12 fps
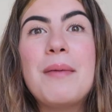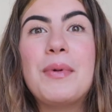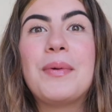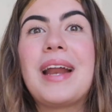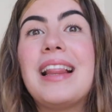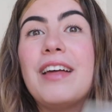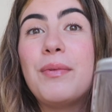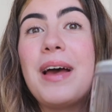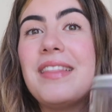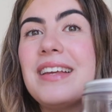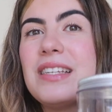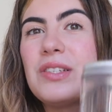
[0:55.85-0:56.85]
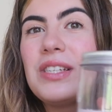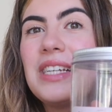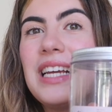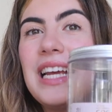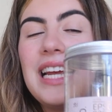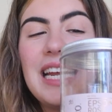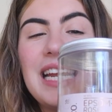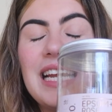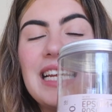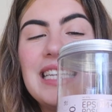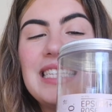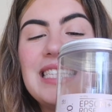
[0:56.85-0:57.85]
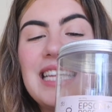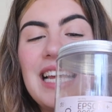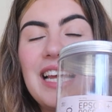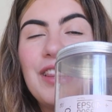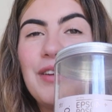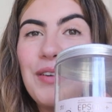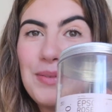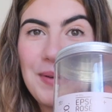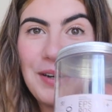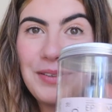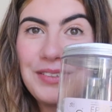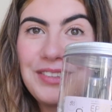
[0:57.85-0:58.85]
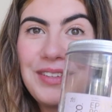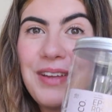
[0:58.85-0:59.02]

but what I love about this is the rose petals.